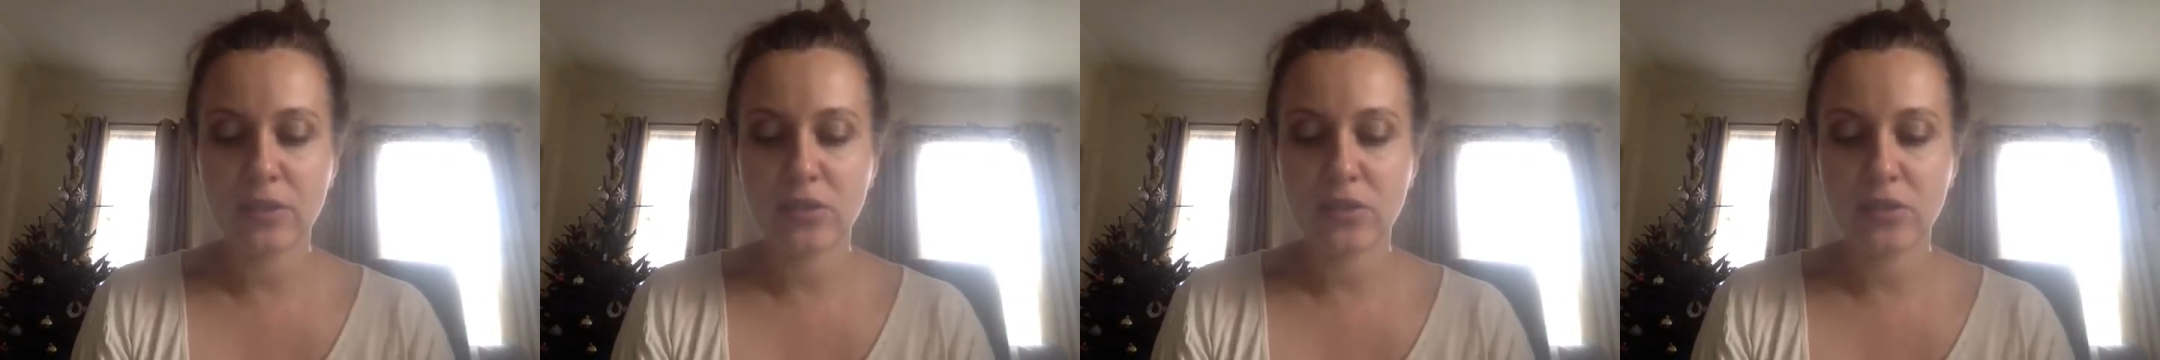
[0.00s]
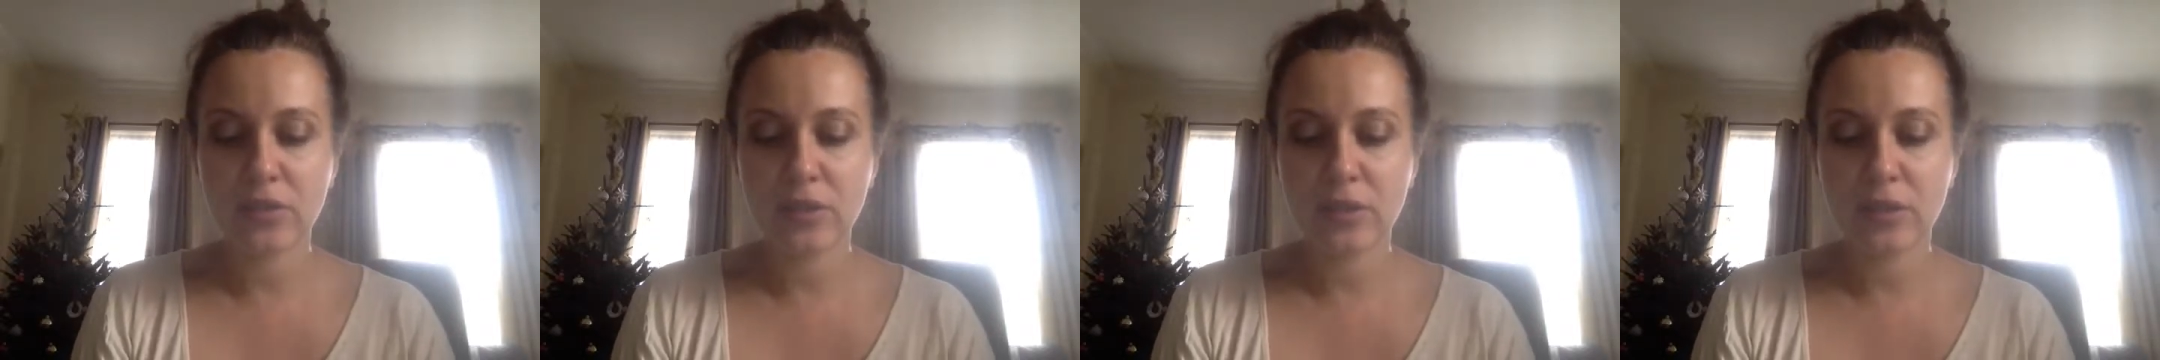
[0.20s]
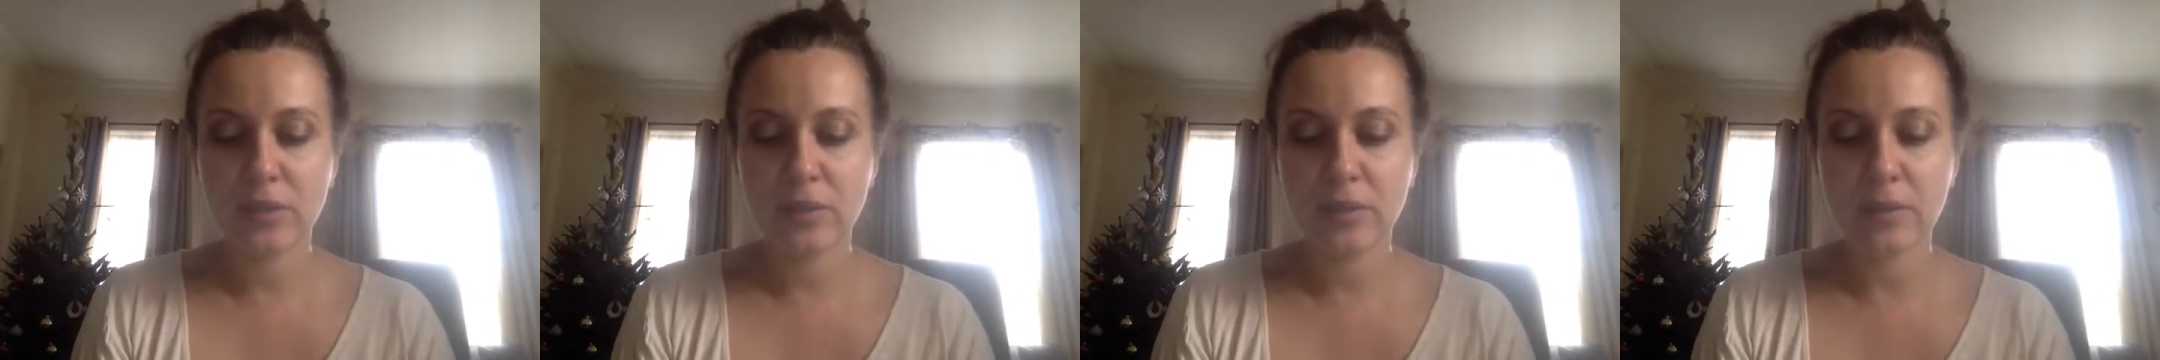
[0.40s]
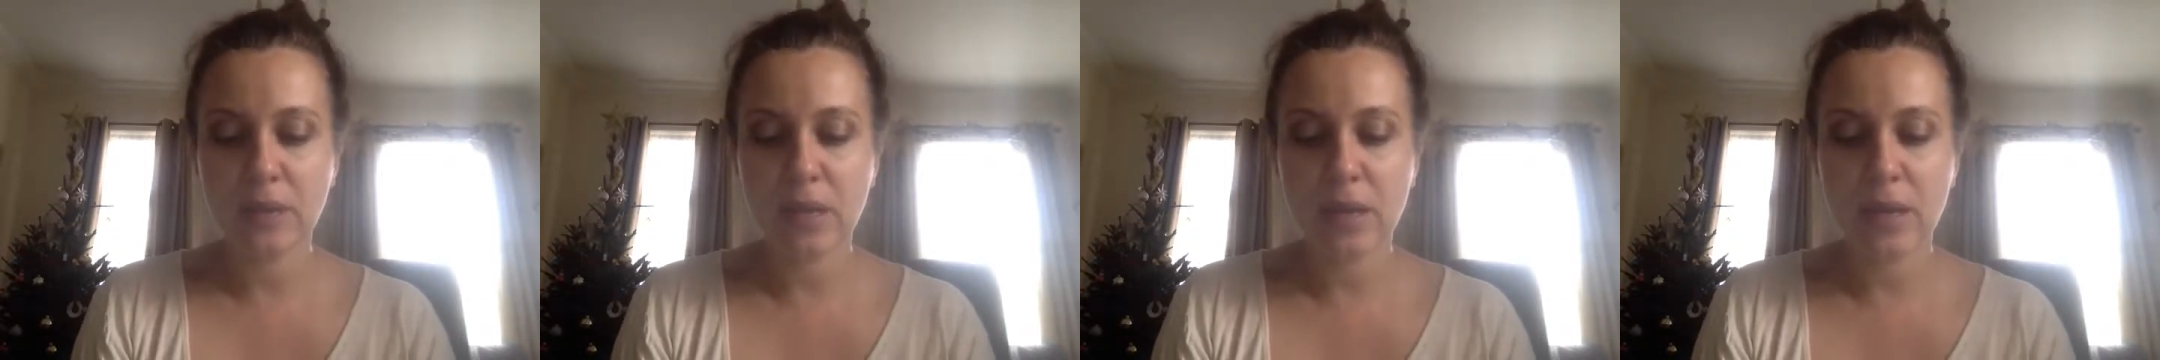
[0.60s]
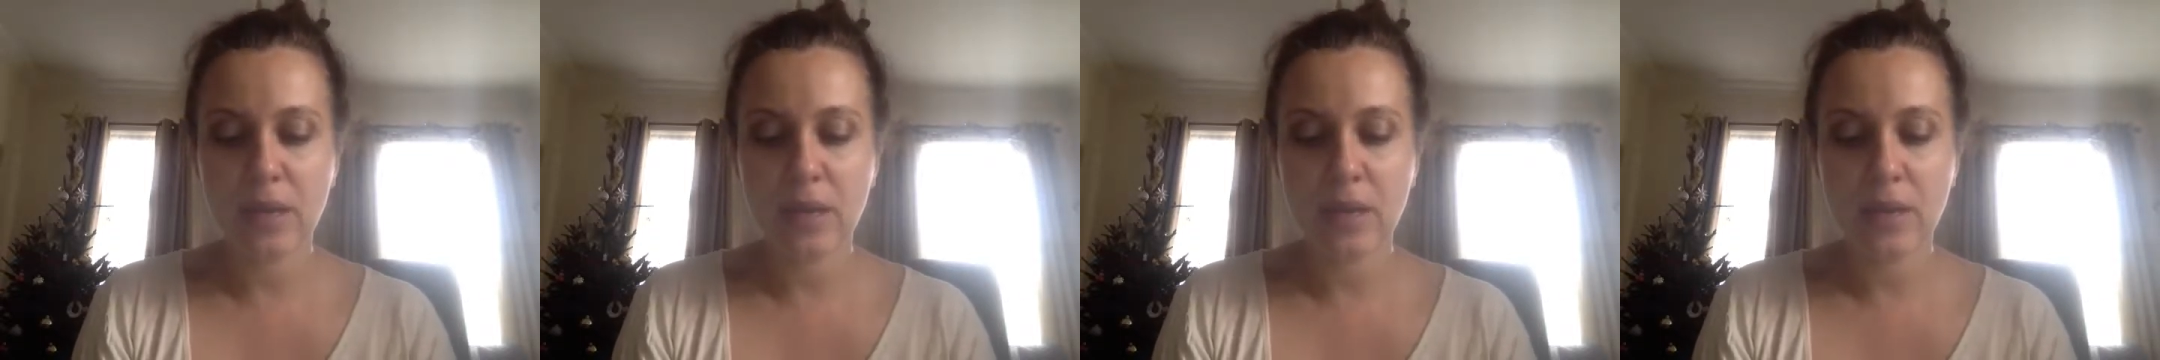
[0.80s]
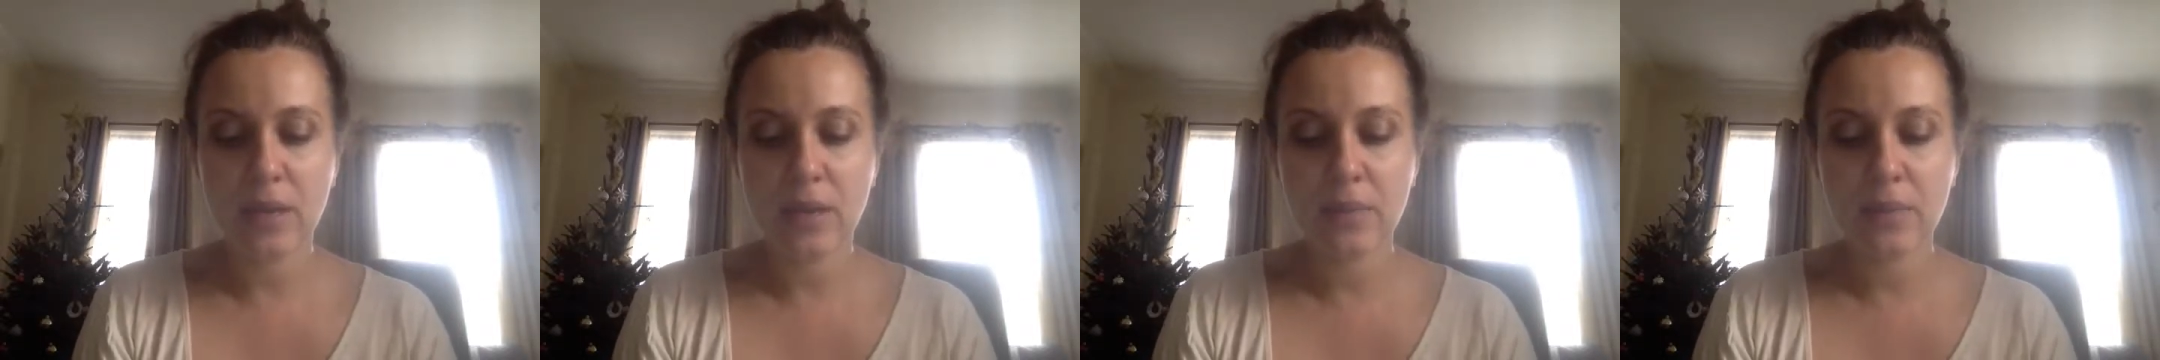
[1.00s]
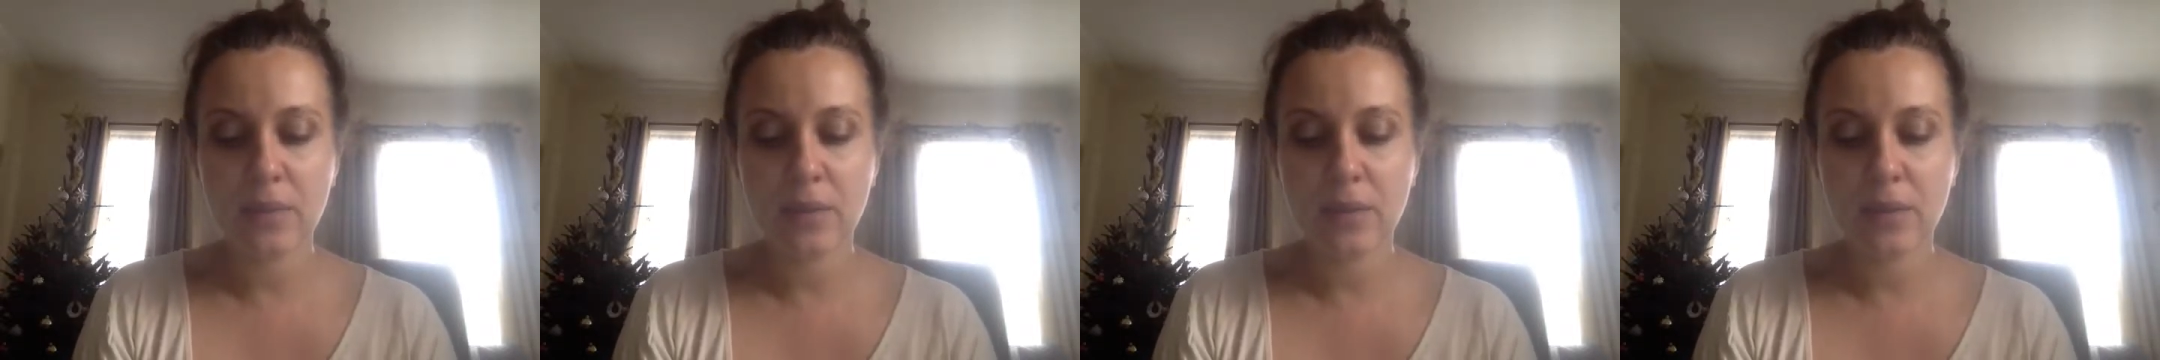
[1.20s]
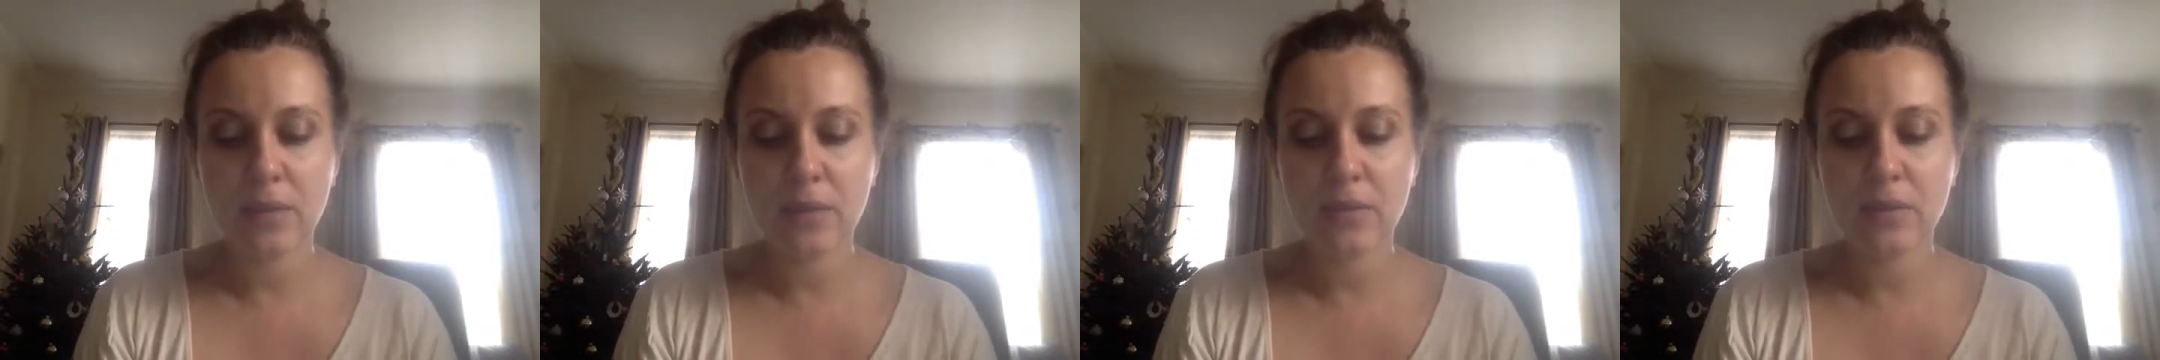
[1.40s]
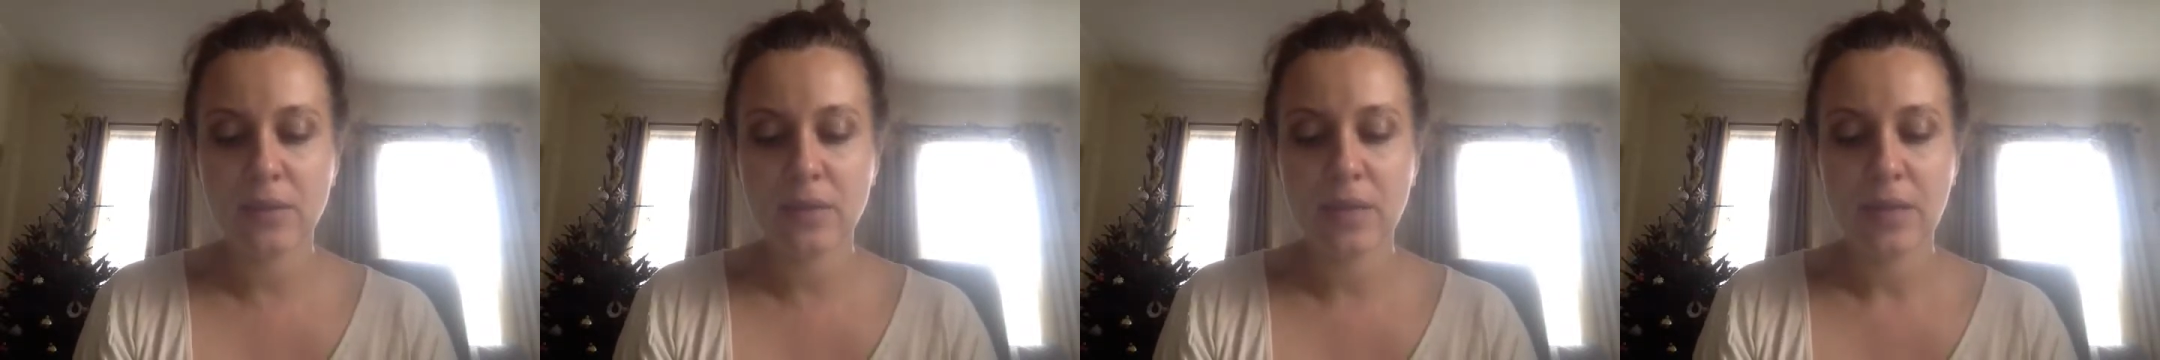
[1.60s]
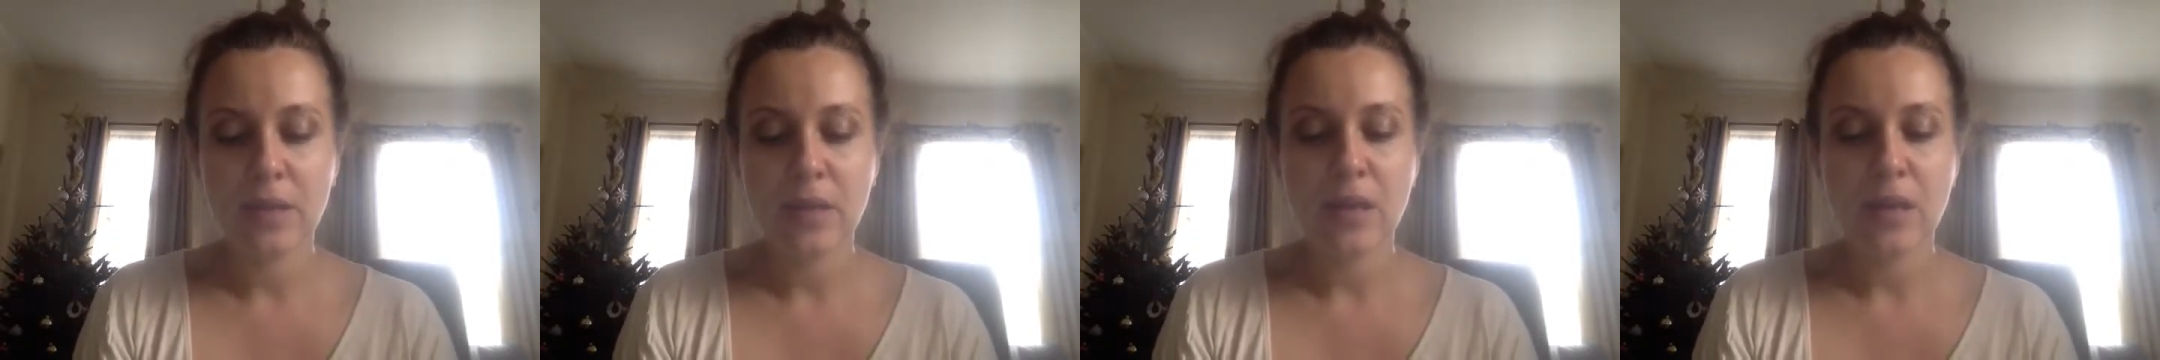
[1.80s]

tree, lemon,